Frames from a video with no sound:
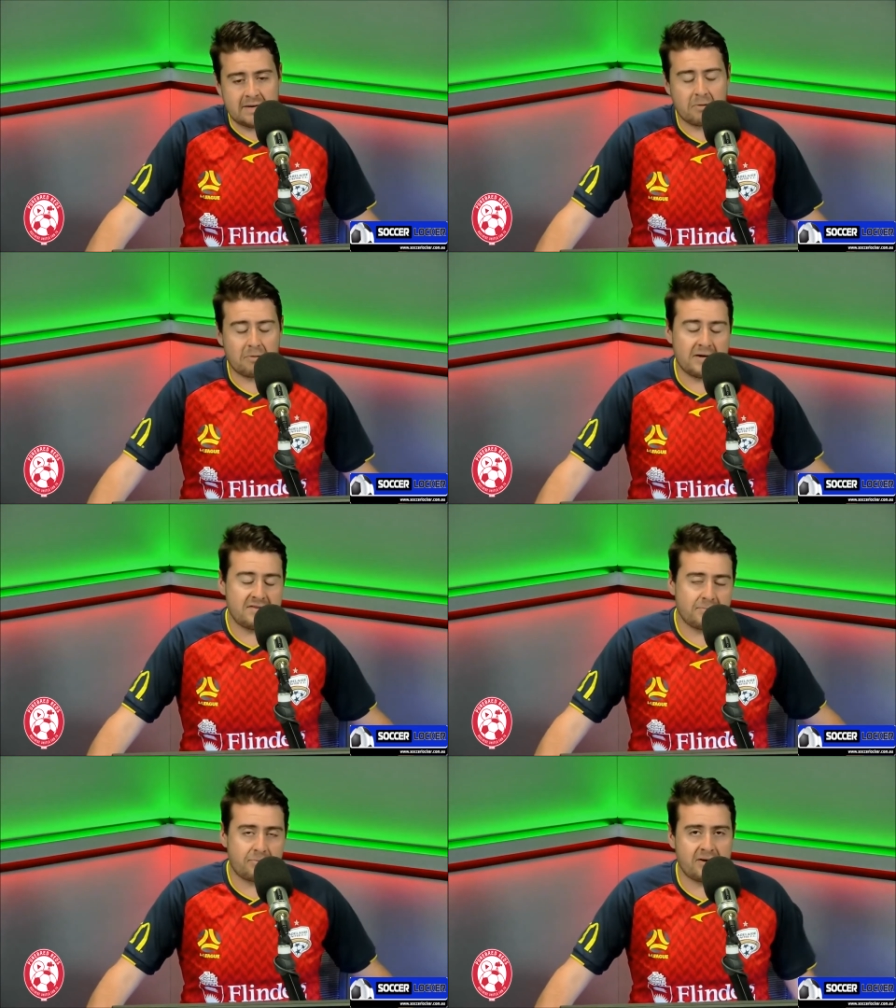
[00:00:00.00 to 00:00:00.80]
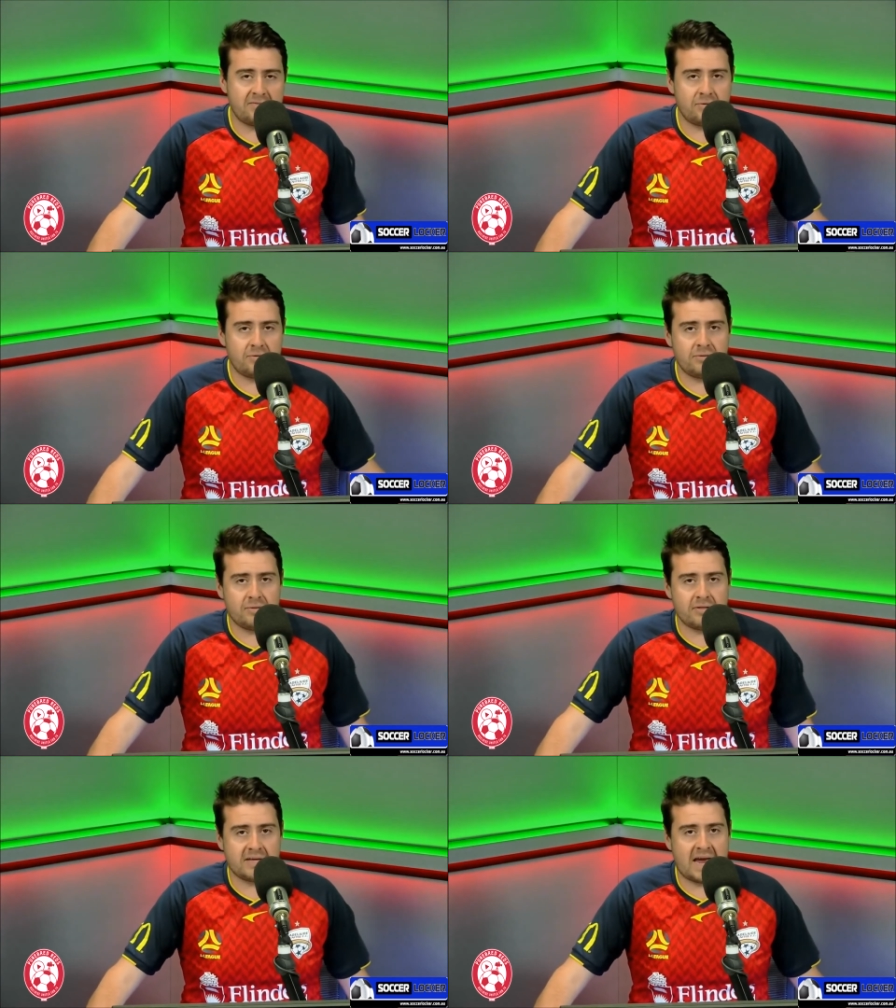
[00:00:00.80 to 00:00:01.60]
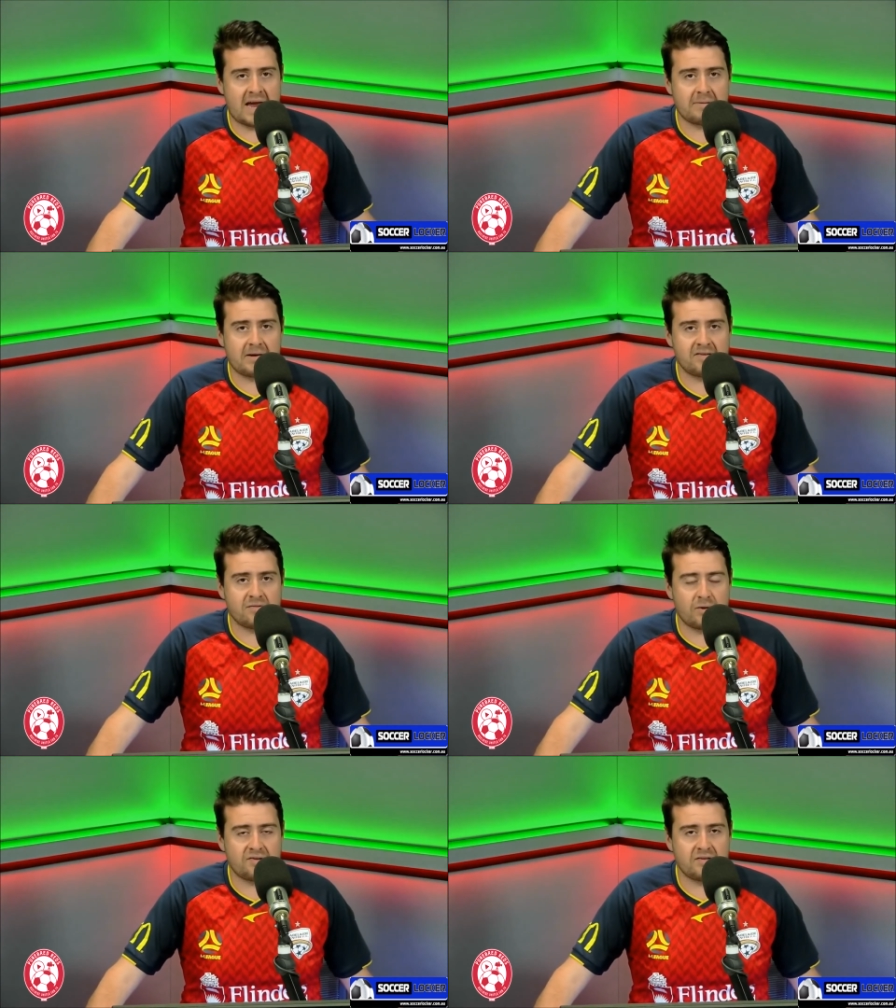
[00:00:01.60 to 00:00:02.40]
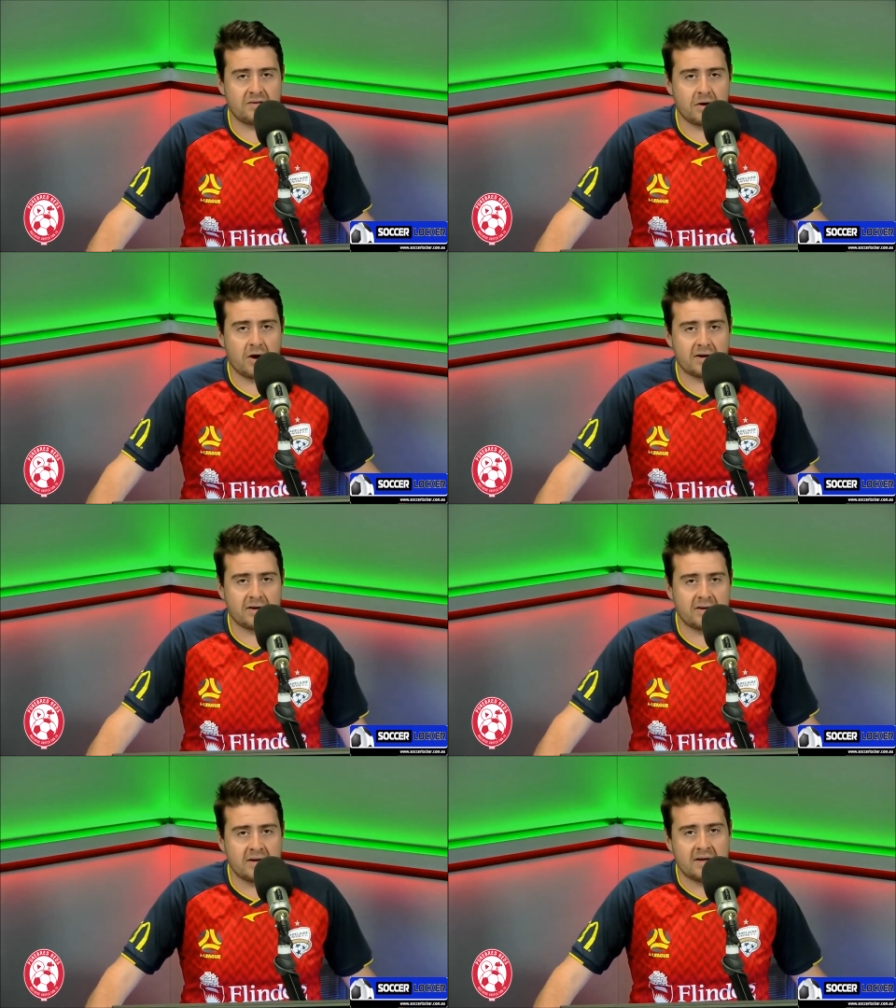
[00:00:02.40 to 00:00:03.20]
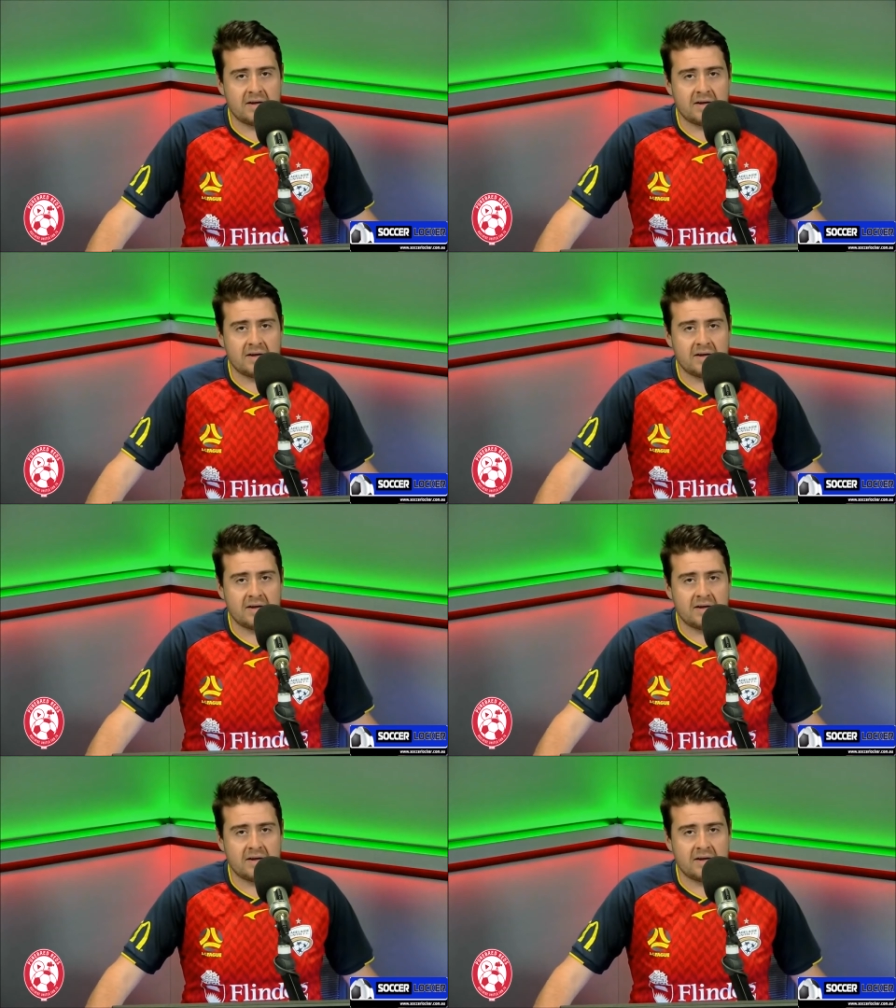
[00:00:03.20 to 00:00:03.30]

We're in to preview the game against Western United.